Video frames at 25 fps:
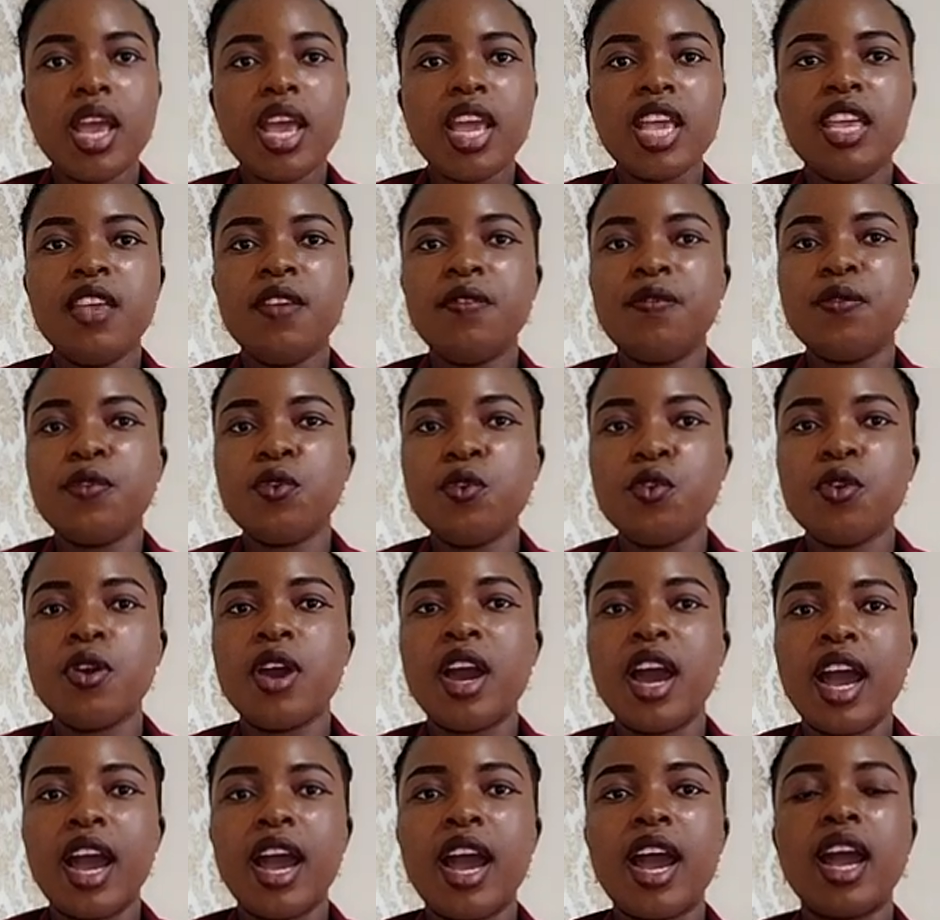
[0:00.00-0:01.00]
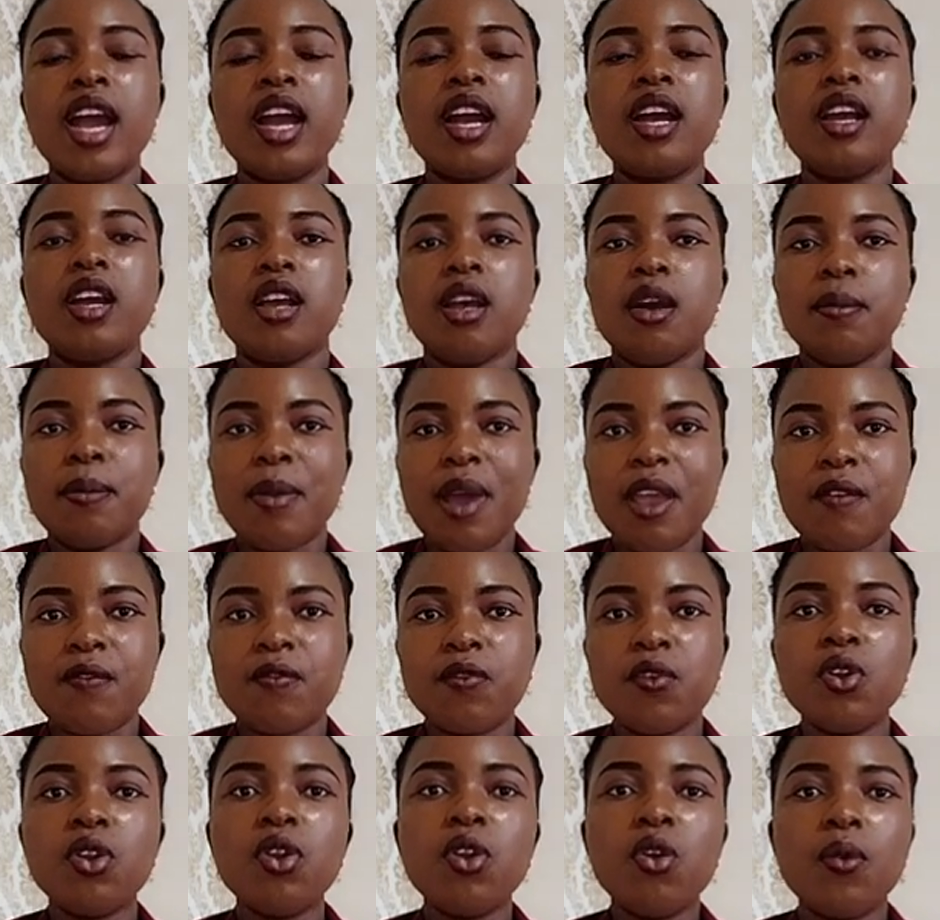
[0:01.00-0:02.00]
If you are my
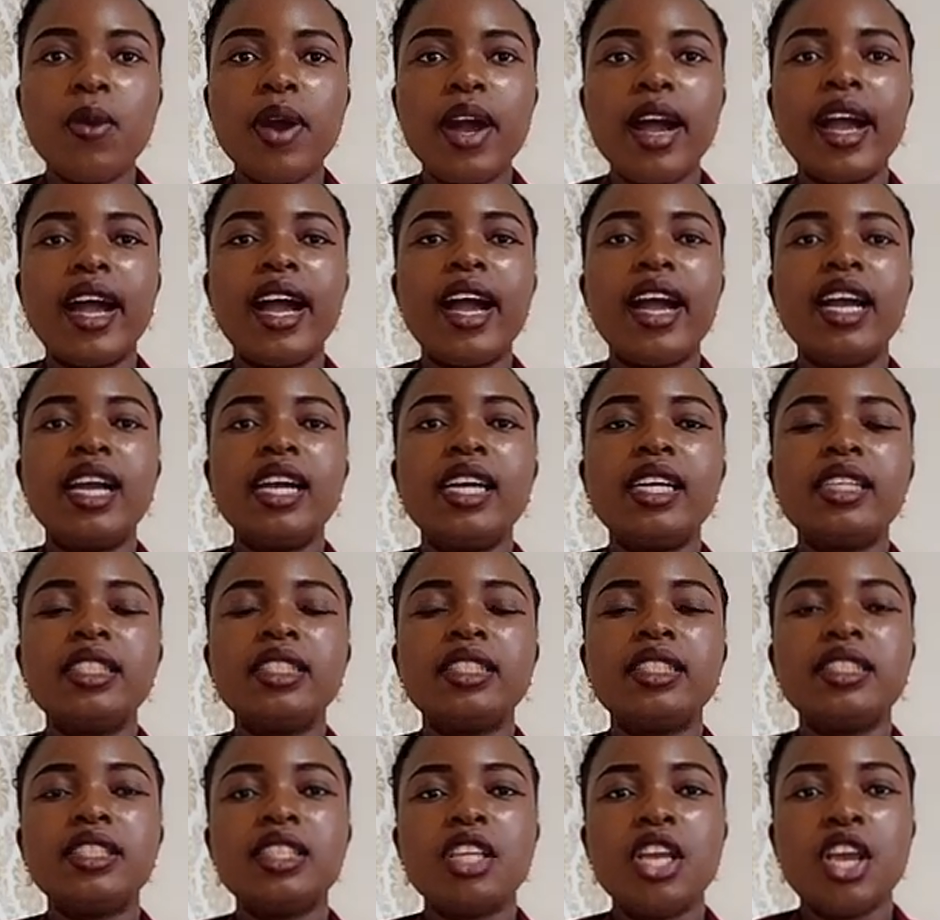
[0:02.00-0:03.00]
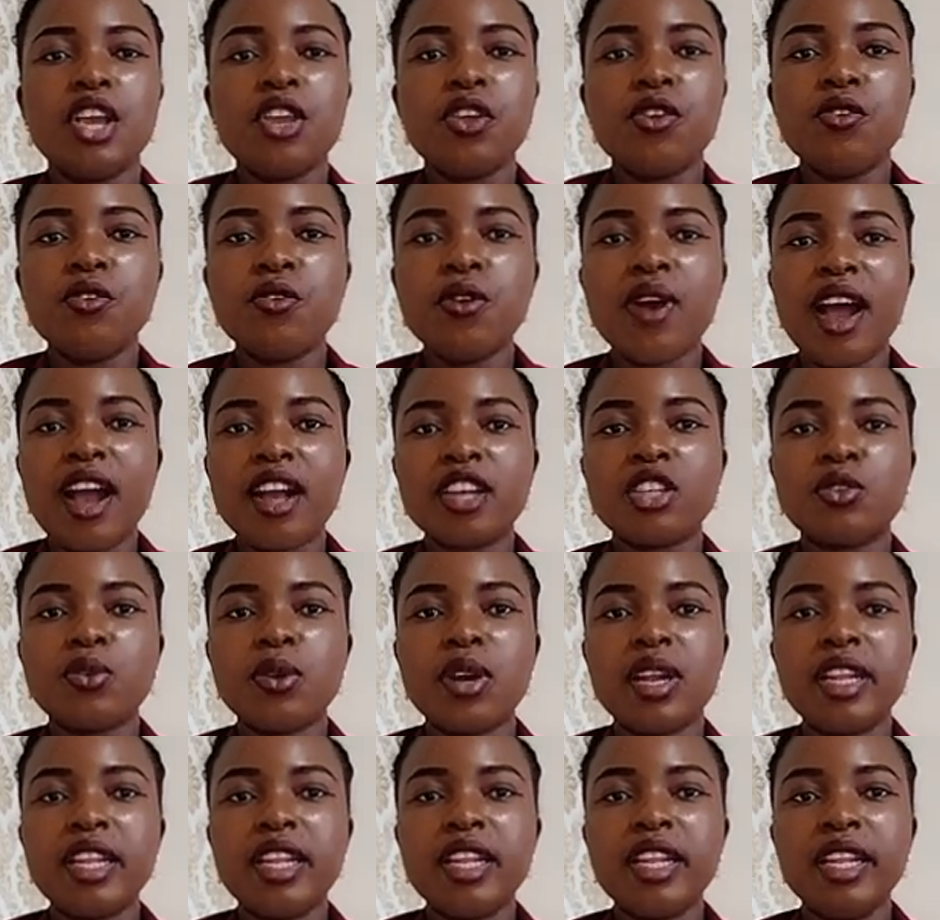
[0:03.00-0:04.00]
follower and you
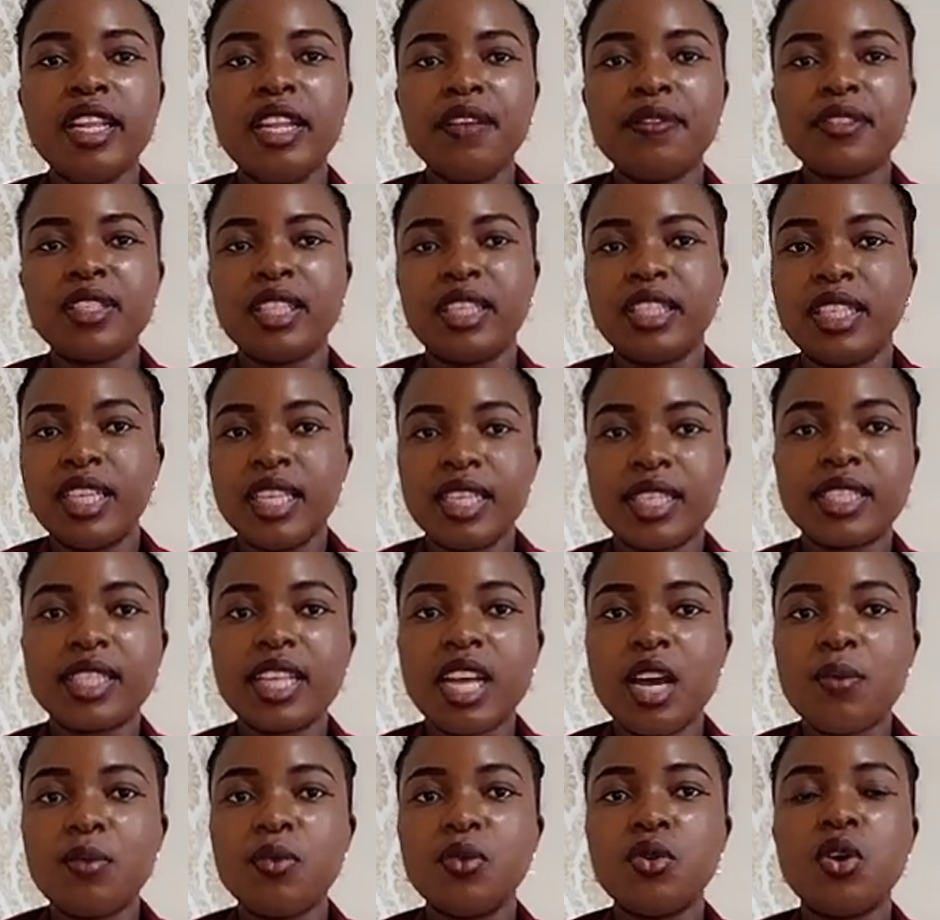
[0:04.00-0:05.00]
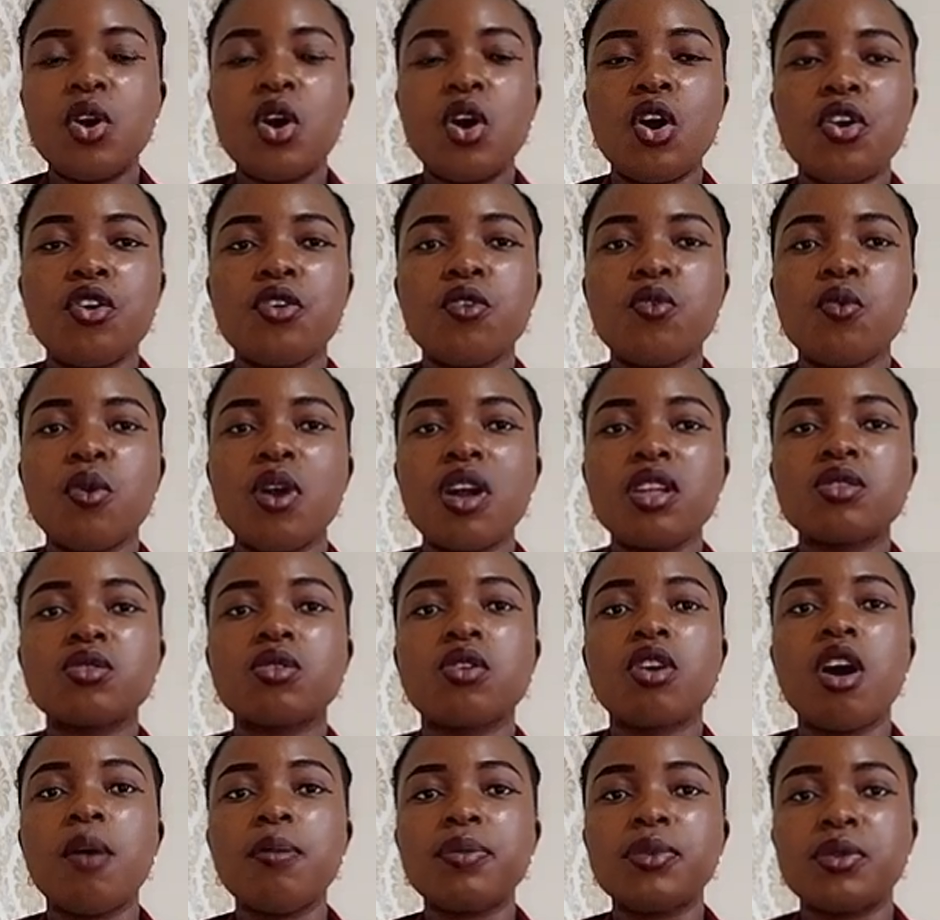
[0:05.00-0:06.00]
actually live in Istanbul or you want to
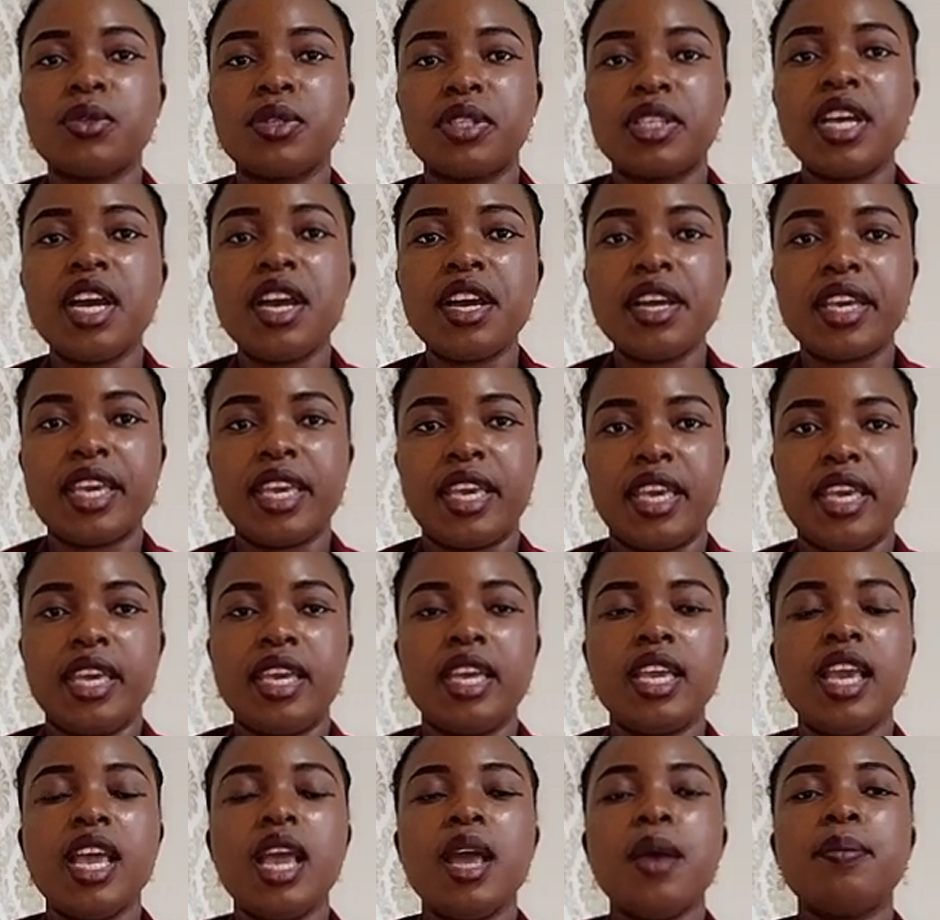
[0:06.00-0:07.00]
come to Turkey,